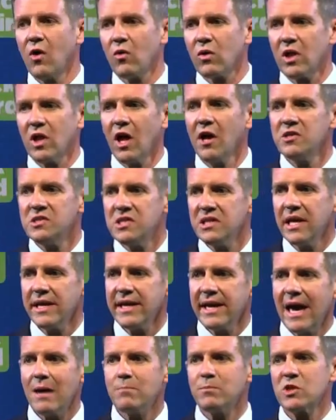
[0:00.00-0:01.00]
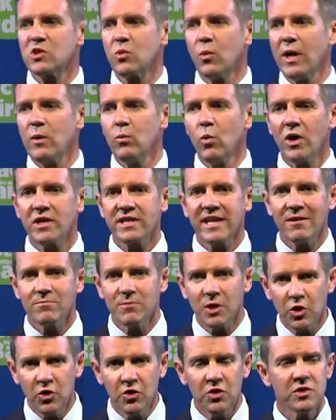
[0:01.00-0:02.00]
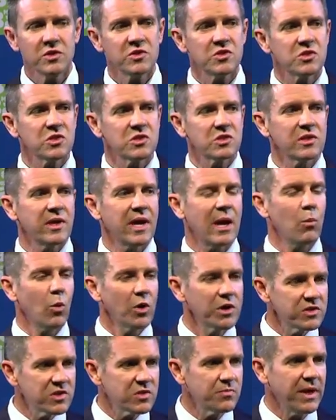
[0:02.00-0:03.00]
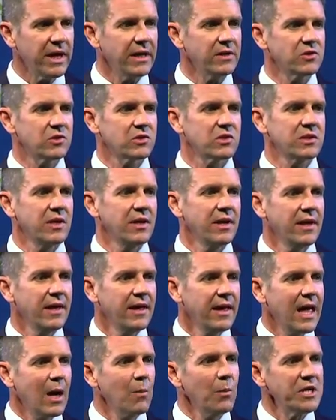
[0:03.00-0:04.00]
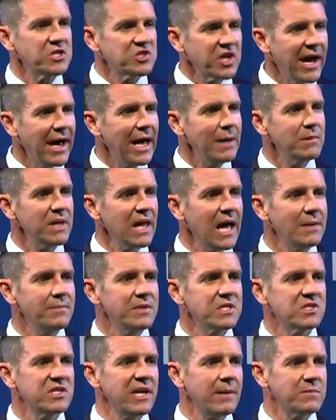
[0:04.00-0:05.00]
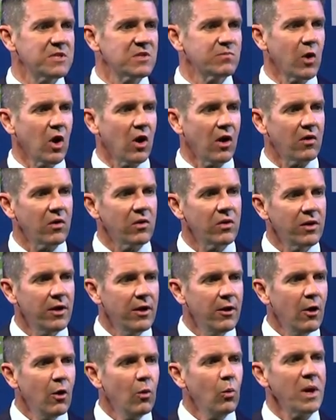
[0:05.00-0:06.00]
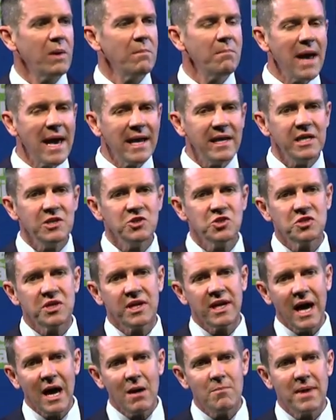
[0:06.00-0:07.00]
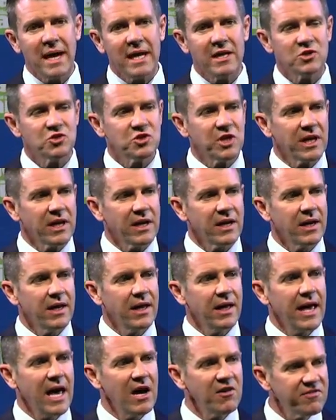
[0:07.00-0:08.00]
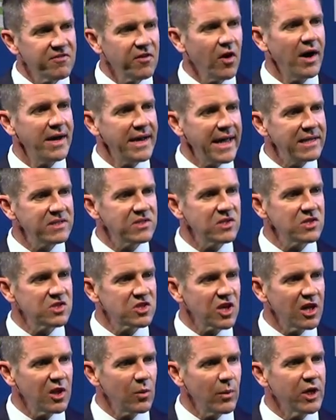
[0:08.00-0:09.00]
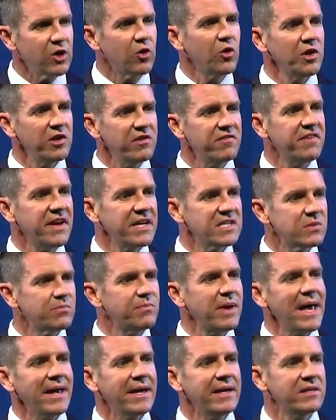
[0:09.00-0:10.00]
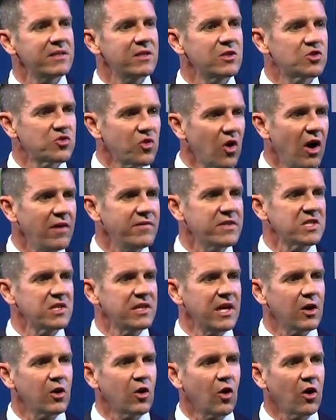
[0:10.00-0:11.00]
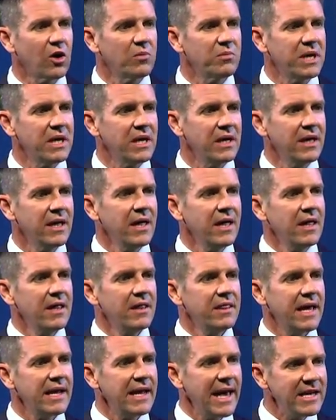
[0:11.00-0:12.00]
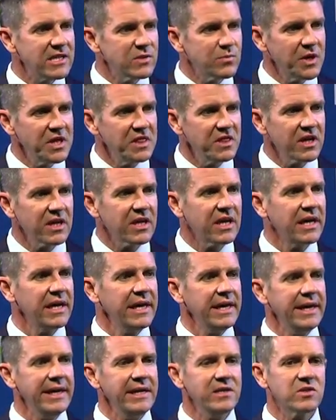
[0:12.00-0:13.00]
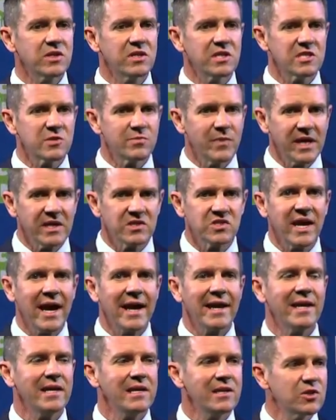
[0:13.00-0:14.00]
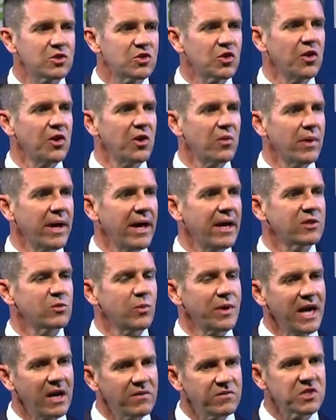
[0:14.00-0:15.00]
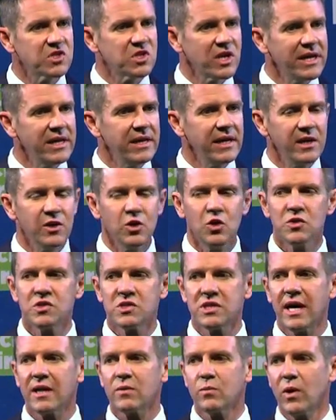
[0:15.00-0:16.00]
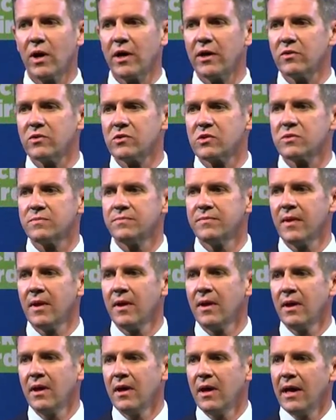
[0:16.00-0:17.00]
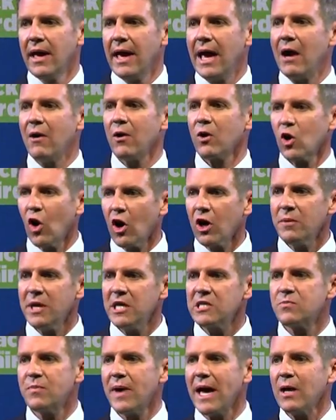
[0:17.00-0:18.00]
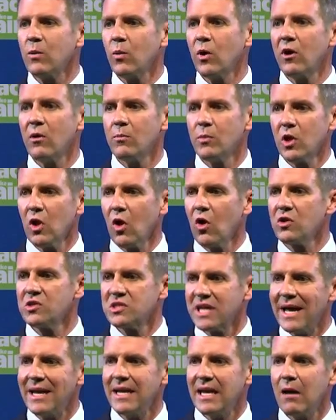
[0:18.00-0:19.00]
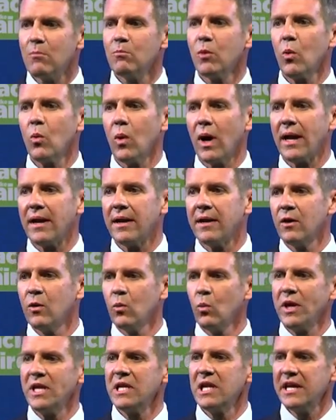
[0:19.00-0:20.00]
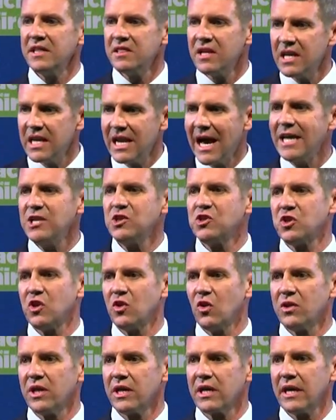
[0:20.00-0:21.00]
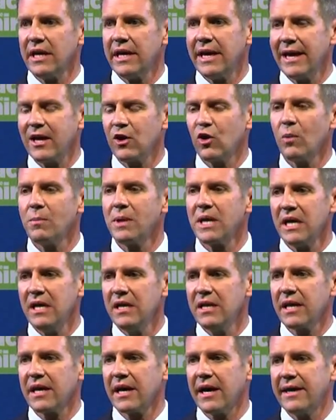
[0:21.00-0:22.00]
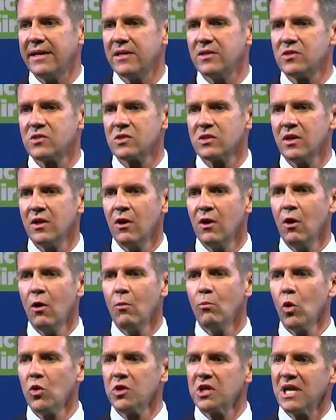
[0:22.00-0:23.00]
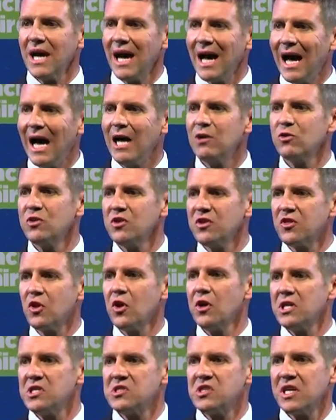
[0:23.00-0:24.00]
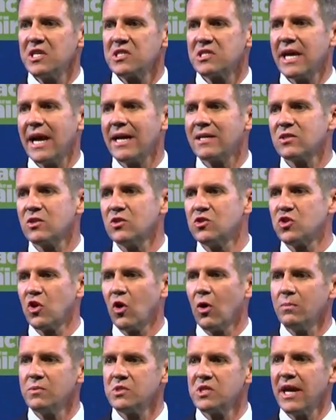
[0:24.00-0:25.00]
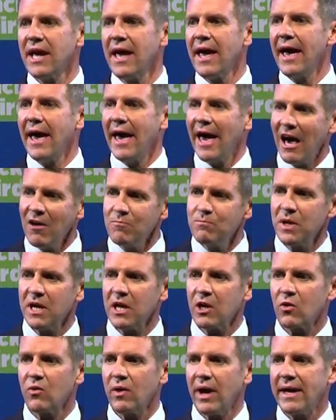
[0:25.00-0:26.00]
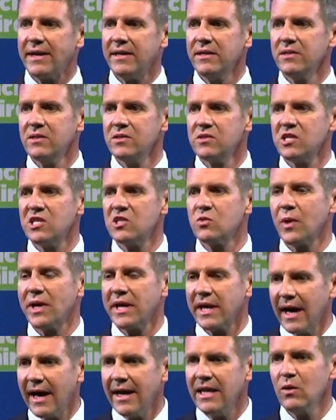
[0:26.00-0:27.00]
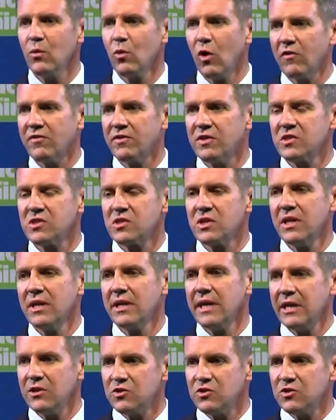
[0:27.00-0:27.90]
closing the gap between what government earns and what it spends. And we tamed Labor's debt spiral. We managed and are managing our finances so that we could invest back into the drivers of the economy that has been the key to the spectacular turnaround we have seen in New South Wales. Our economy is back where it belongs at number one. We lead the nation on the key economic indicators. More than 136,000 jobs have been created since we came to office in